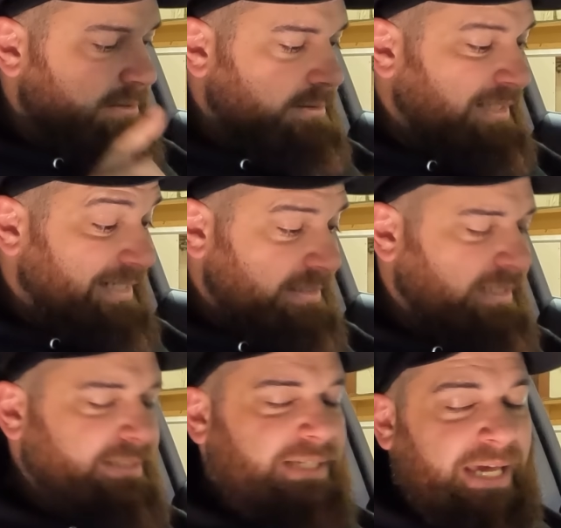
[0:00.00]

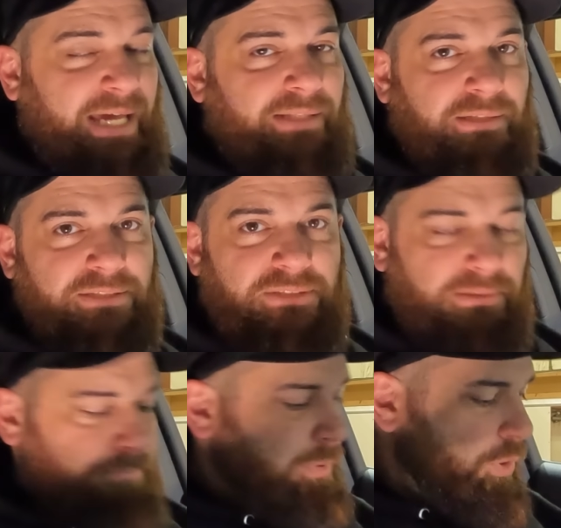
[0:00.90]
DSX Atlas
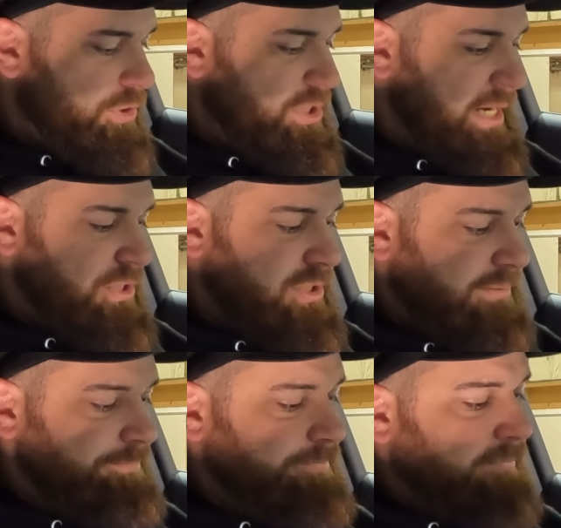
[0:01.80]
port
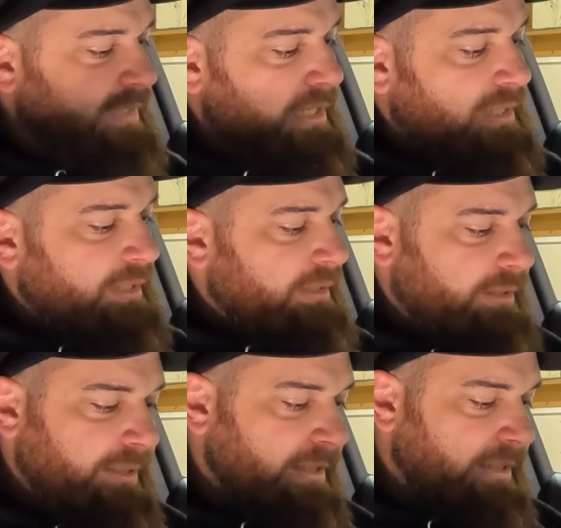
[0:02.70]
injection,
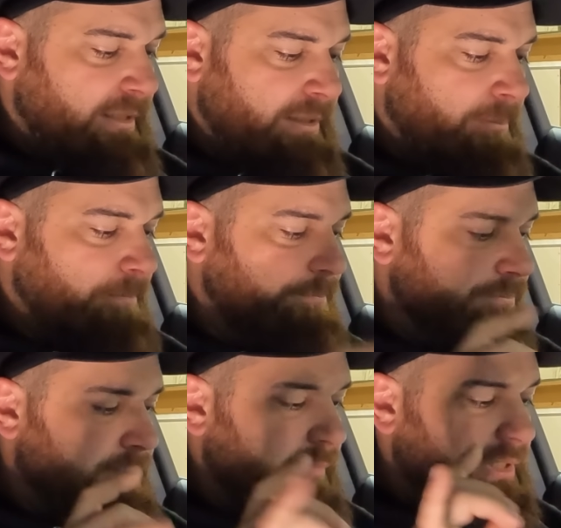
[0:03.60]

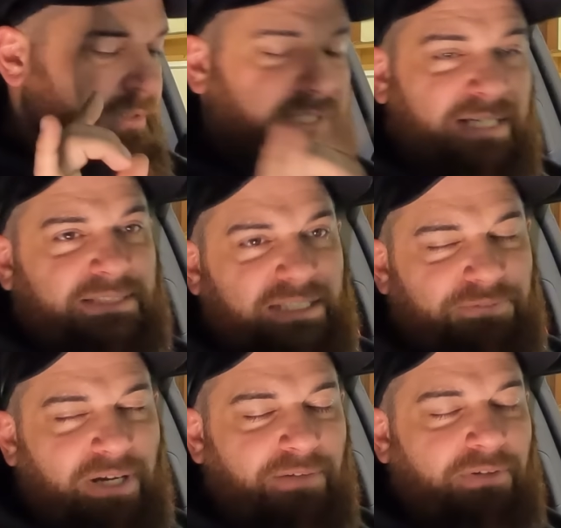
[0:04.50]
DSX
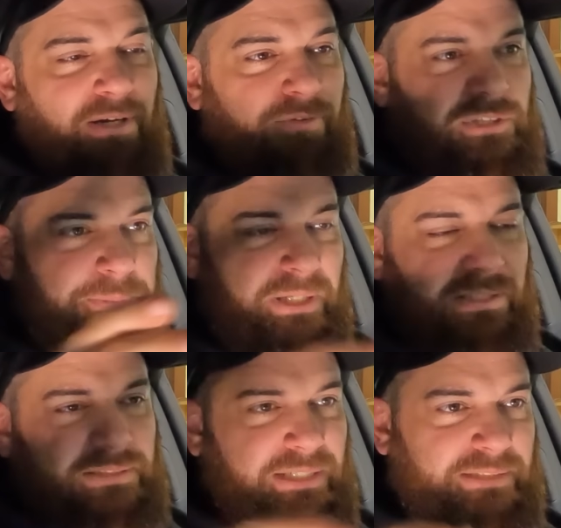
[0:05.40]
valve covers,
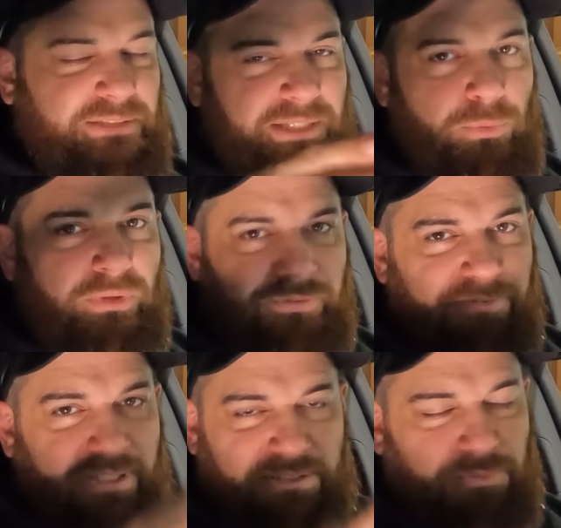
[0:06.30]
because that's like what
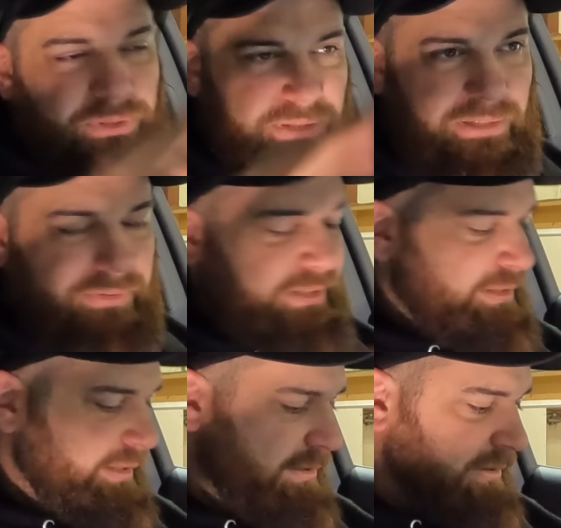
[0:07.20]
fits with
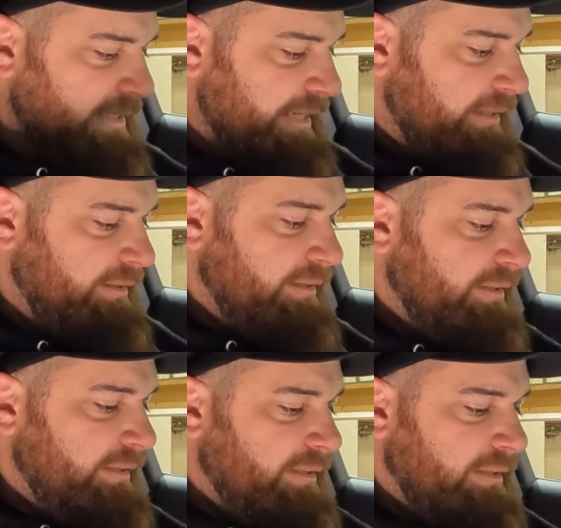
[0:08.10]
everything on that.
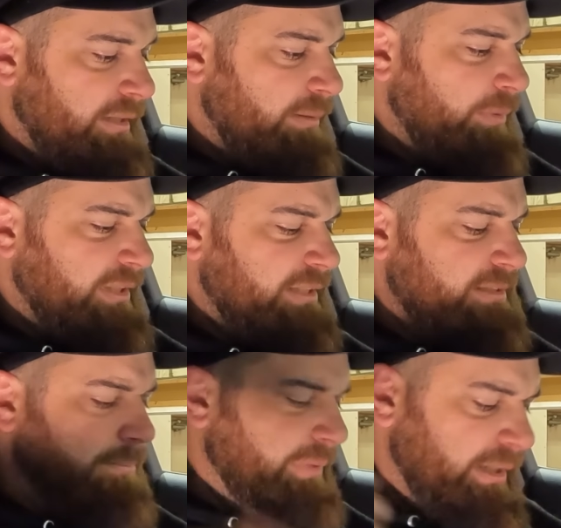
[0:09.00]
We did
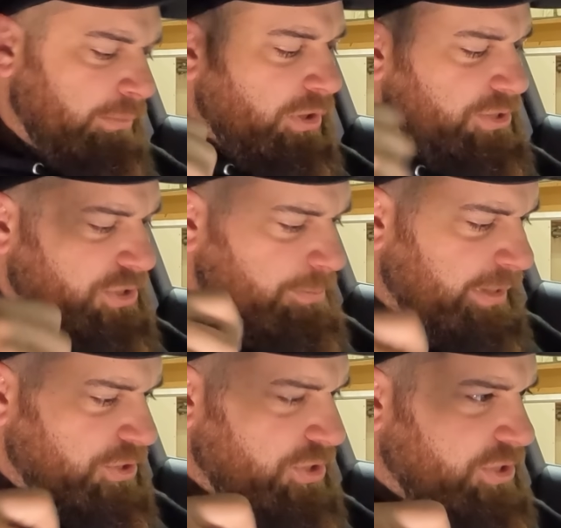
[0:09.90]
some BMR
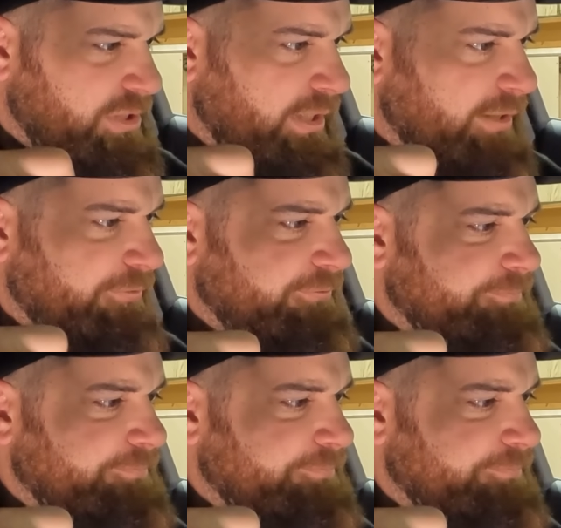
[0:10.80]
suspension stuff,